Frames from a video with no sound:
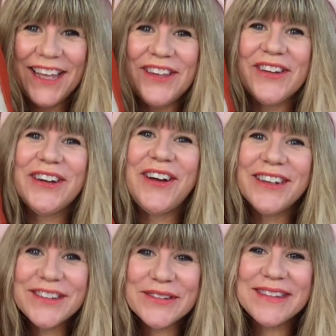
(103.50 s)
You can
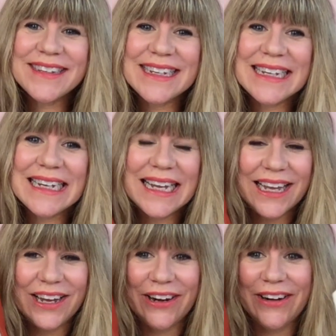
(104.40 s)
also see
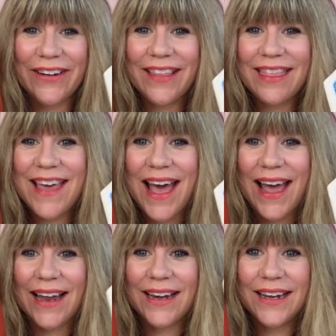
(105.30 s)
here
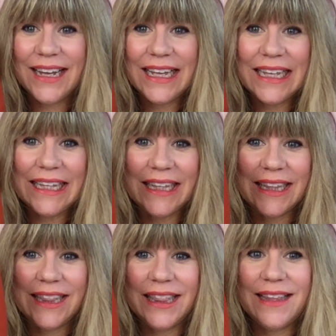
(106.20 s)
that
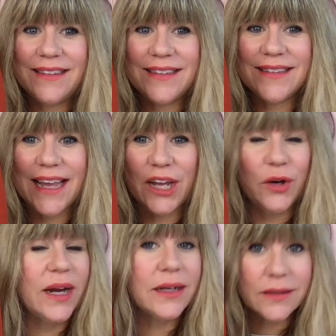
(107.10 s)
this is like a
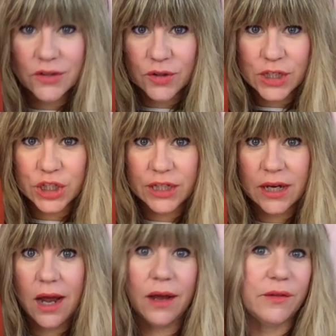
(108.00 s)
great
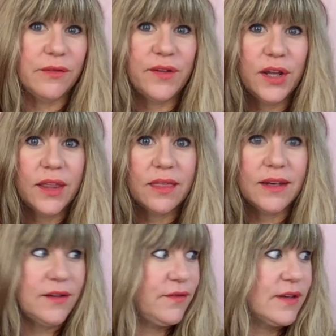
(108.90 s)
illustration of the
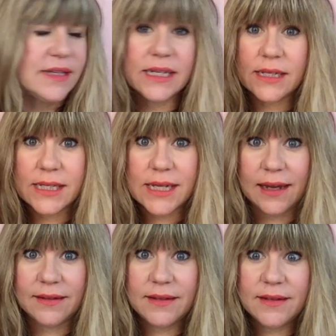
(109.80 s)
difference in
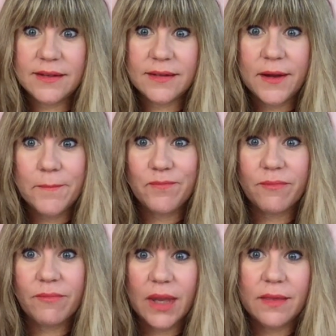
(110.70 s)
sizes.
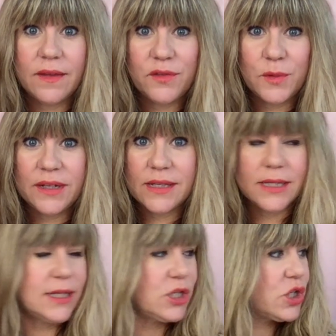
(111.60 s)
This one is
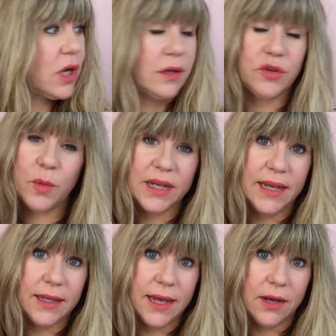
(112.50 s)
stitched on
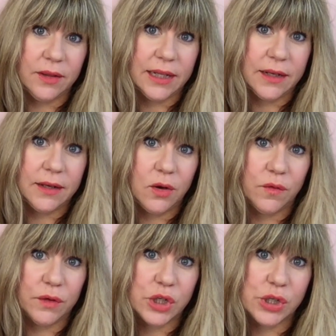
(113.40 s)
28 count linen
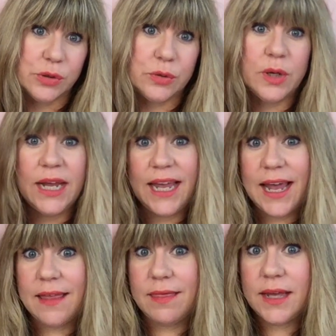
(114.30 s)
over 2,
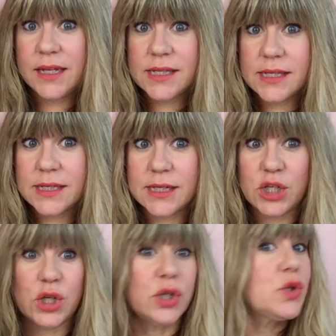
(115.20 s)
and this is
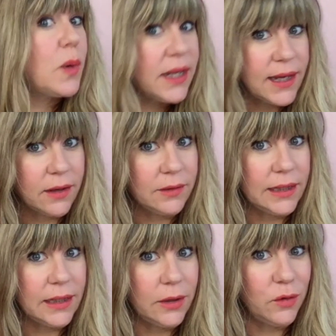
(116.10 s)
stitched on 20 count
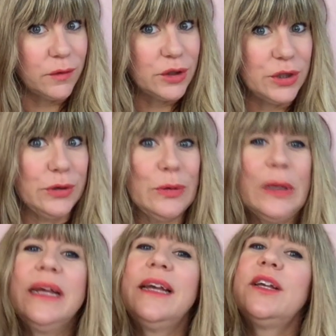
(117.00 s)
linen over 2.
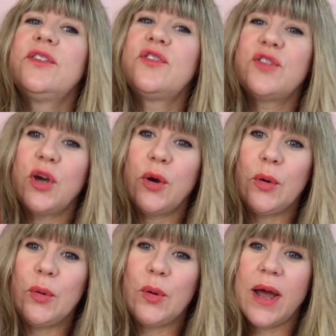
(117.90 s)

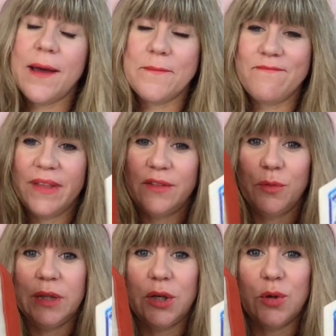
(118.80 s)
So it's a
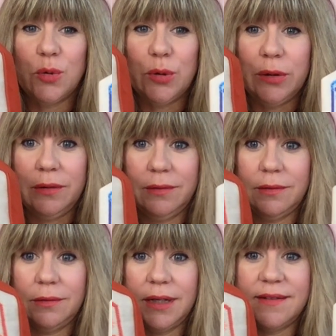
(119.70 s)
really cool
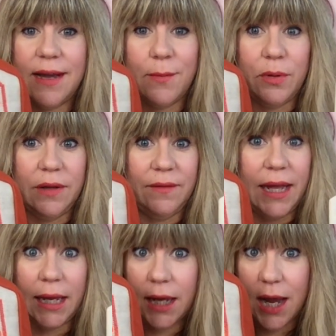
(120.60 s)
example of
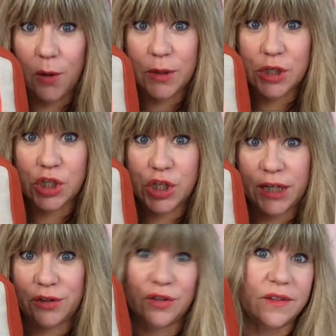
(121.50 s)
like how much it
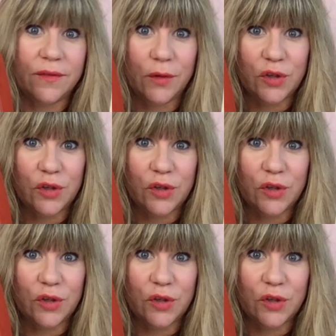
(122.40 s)
changes if you